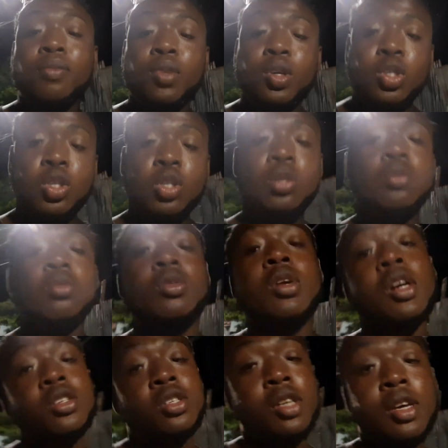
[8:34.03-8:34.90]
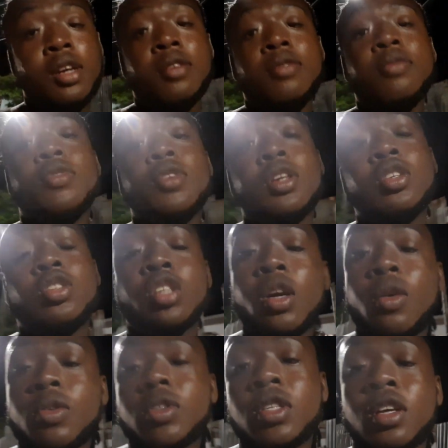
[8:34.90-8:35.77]
but just we are trying to
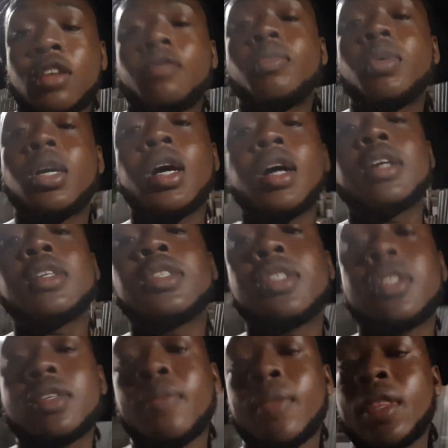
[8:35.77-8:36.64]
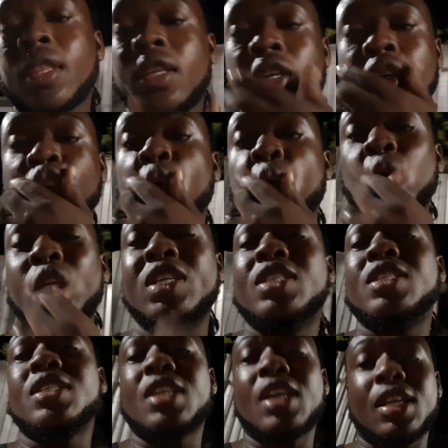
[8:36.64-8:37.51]
enjoy ourselves because, you know, we
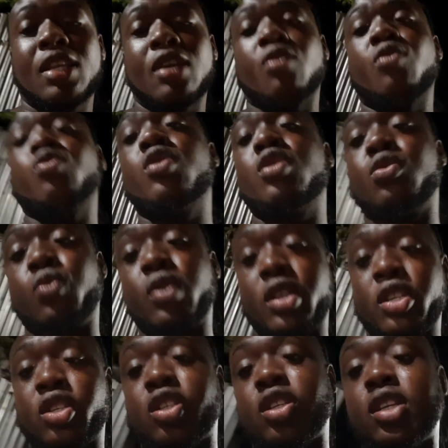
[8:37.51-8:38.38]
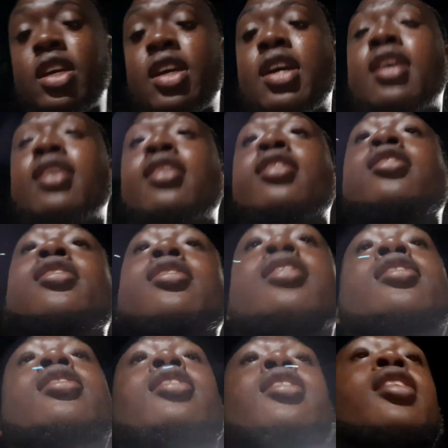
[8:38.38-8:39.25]
did scatter rose when she there.
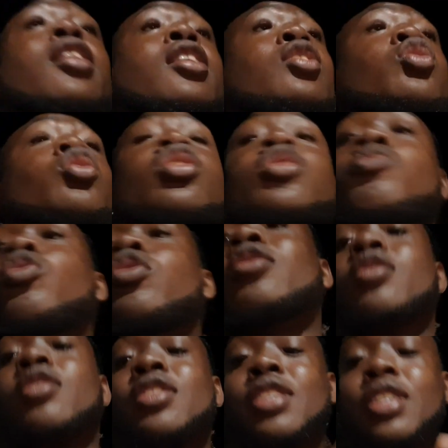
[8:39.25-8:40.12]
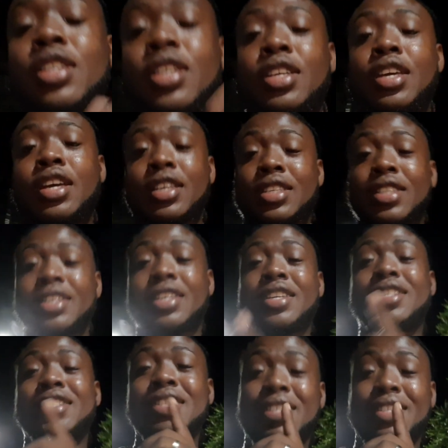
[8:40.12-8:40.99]
And trust me, when you see the
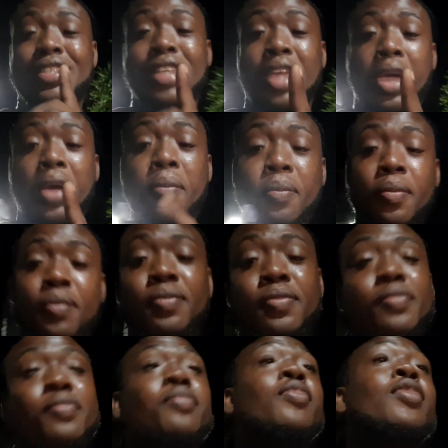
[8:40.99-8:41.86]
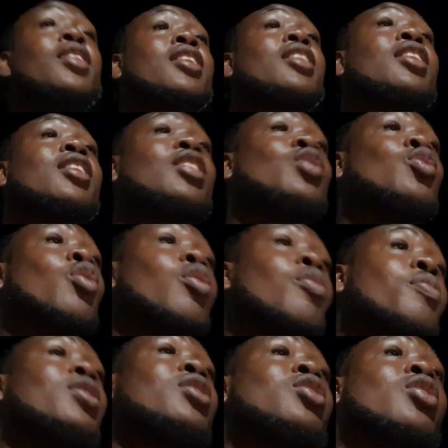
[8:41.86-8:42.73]
casket, them, it's going
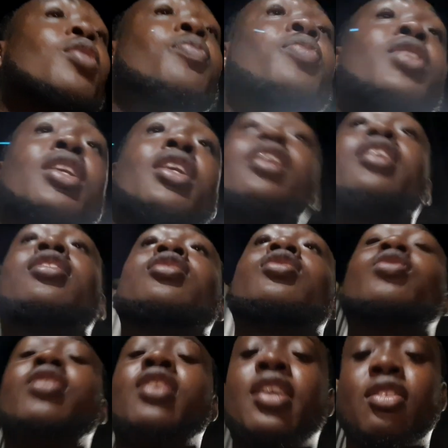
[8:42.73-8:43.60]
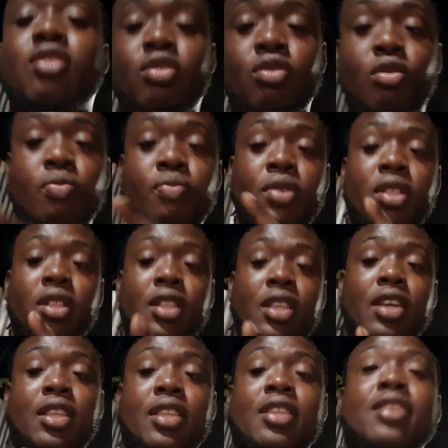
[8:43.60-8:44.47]
to be something else, okay? It's going to be
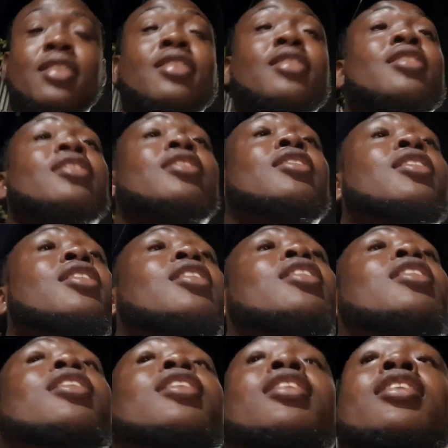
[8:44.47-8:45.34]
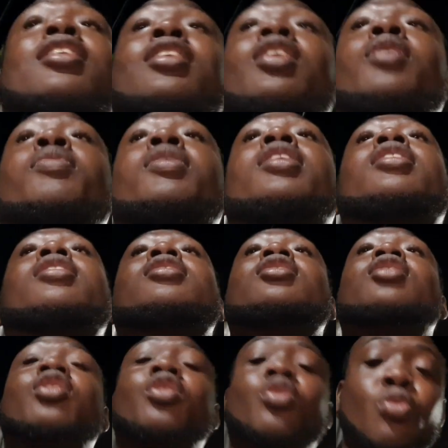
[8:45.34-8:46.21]
lit. Yeah,
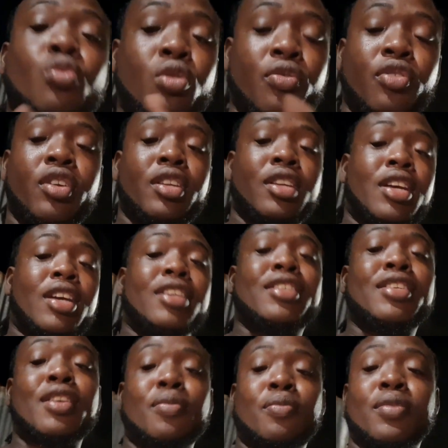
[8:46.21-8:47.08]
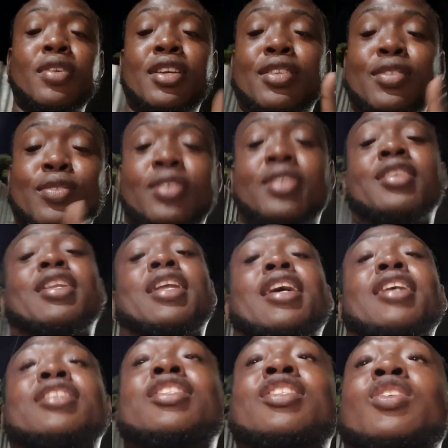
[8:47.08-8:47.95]
because it's a two different casket. I let you and
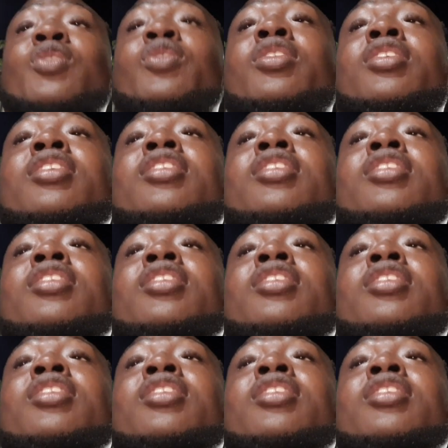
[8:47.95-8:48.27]
I it,